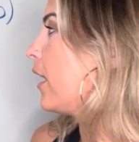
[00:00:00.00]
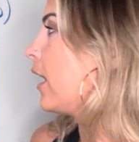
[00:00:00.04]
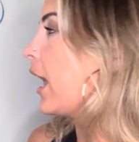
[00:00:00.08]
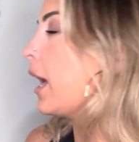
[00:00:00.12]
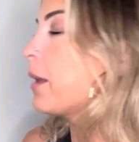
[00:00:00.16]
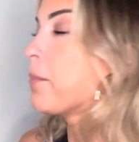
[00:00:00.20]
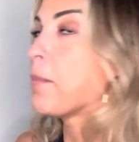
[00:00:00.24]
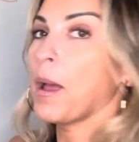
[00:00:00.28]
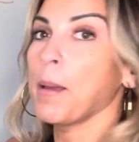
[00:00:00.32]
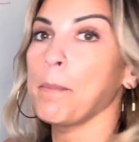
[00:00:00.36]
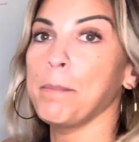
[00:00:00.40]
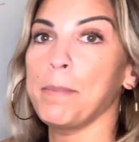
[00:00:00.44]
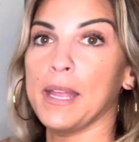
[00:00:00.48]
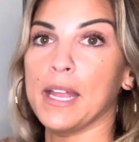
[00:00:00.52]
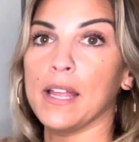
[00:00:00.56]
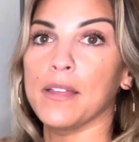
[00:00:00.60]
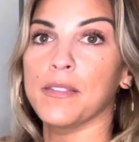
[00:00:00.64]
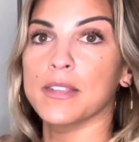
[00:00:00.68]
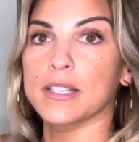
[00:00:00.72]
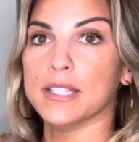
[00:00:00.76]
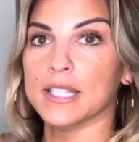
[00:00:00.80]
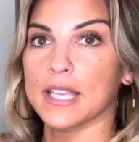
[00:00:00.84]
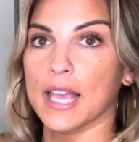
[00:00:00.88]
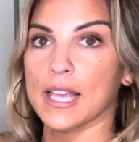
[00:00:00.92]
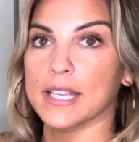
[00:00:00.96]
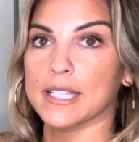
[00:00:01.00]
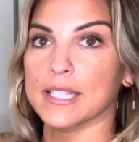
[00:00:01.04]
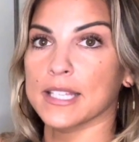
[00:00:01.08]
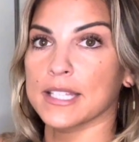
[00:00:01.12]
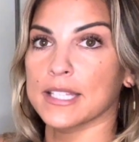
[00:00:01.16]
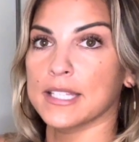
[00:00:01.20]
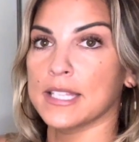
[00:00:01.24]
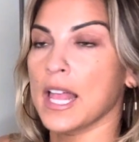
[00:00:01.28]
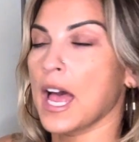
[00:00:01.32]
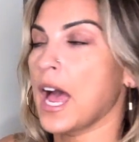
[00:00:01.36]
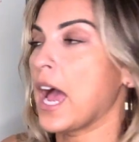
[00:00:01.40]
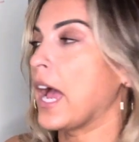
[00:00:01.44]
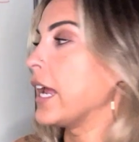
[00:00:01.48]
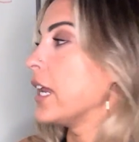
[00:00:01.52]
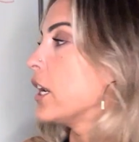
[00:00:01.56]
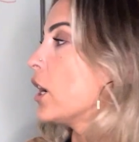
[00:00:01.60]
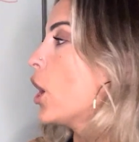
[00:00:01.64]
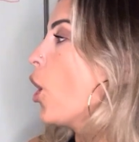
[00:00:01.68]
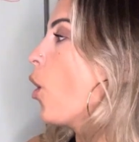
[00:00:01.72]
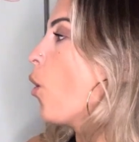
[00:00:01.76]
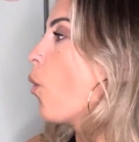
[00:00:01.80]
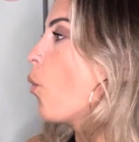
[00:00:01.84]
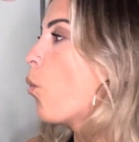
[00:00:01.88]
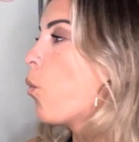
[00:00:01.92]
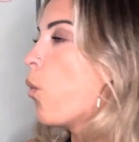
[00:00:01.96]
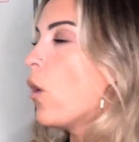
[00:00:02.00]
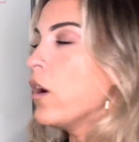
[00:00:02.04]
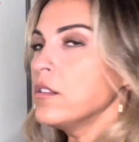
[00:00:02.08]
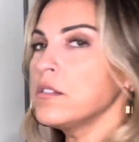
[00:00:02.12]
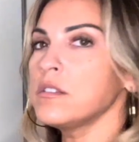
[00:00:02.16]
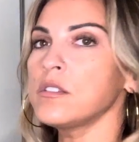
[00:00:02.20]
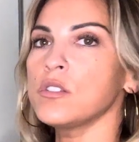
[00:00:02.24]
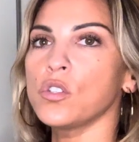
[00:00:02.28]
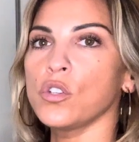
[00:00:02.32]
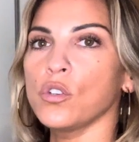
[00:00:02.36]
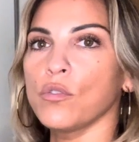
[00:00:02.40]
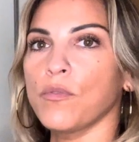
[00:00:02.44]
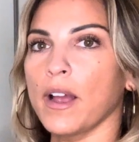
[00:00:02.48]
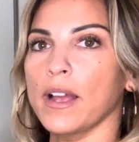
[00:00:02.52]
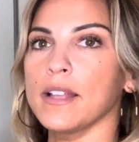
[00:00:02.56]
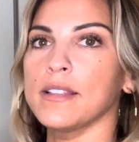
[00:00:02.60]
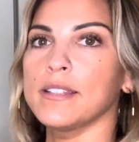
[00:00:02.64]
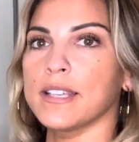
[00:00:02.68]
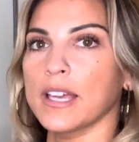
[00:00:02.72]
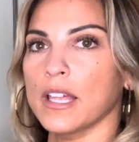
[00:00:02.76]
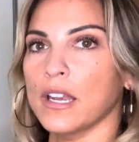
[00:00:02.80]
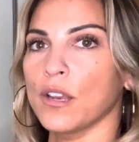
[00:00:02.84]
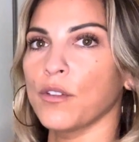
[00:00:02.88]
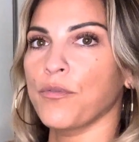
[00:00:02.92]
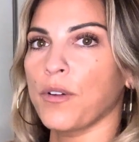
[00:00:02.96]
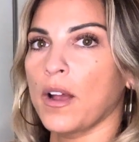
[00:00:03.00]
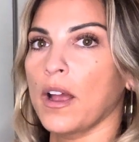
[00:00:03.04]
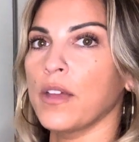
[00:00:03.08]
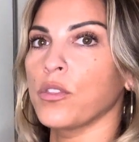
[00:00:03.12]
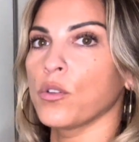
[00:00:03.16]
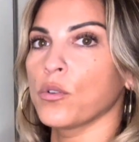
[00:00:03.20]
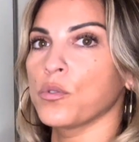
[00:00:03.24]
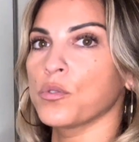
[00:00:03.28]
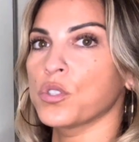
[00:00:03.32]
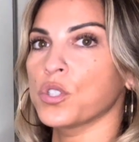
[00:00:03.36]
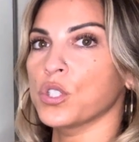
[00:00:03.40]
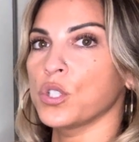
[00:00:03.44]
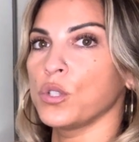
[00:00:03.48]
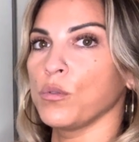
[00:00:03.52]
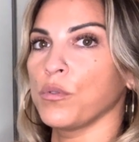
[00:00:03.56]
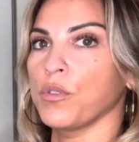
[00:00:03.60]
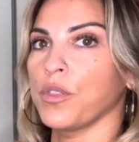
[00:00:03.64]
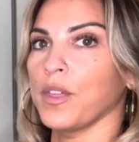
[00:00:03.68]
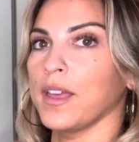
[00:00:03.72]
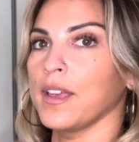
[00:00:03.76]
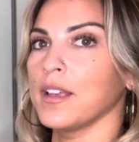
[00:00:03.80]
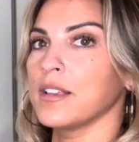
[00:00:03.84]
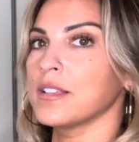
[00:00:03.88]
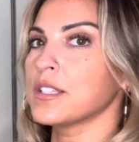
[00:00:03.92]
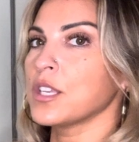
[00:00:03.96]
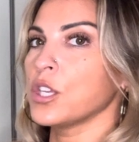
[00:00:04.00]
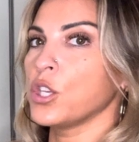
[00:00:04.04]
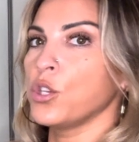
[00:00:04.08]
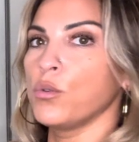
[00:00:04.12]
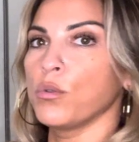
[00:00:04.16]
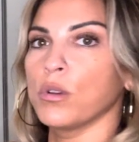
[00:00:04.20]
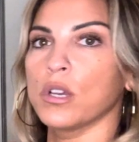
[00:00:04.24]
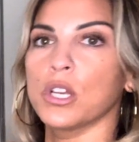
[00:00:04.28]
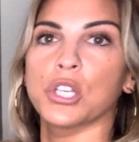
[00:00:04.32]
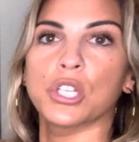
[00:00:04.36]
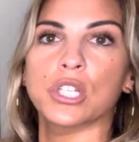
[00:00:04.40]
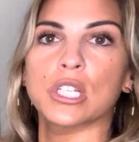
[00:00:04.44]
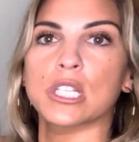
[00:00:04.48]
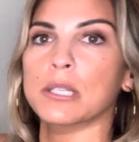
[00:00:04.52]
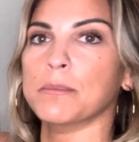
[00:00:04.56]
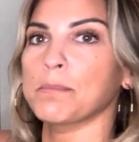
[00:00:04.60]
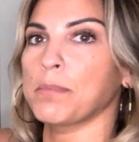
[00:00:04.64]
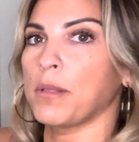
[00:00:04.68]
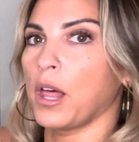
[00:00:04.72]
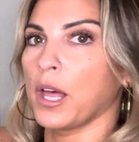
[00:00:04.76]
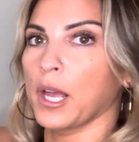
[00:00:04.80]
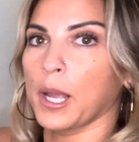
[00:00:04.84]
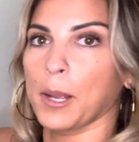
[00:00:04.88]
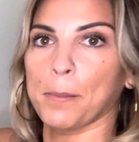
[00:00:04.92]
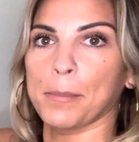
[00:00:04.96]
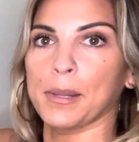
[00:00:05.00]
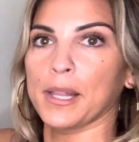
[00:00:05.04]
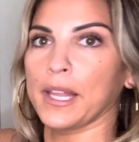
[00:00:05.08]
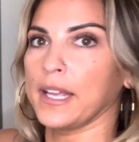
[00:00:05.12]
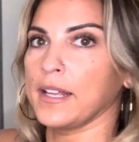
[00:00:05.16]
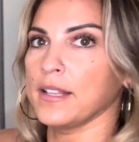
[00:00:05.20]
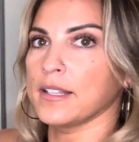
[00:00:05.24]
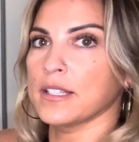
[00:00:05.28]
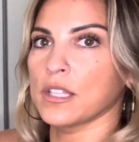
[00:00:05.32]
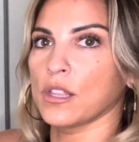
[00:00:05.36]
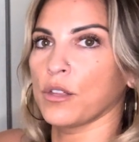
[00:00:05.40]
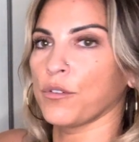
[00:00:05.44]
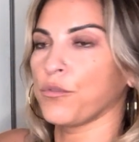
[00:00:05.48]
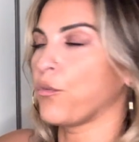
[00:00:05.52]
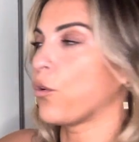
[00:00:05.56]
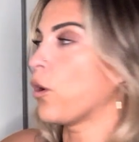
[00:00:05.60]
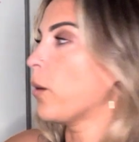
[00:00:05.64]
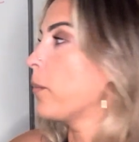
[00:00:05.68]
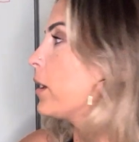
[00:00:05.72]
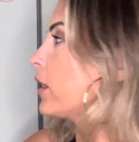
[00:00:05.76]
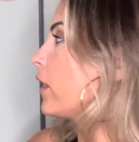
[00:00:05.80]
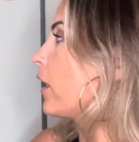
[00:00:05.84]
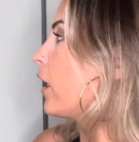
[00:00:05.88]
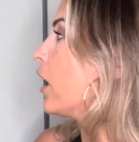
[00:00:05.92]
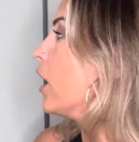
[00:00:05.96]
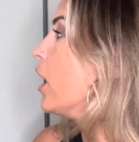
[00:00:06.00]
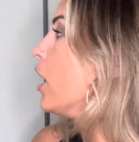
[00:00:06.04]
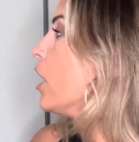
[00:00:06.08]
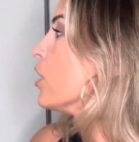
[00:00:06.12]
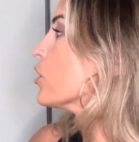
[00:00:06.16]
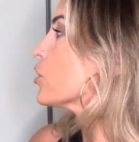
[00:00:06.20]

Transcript: And my B in this case is 9. Once you've identified those two things, you can just plug and play into the formula.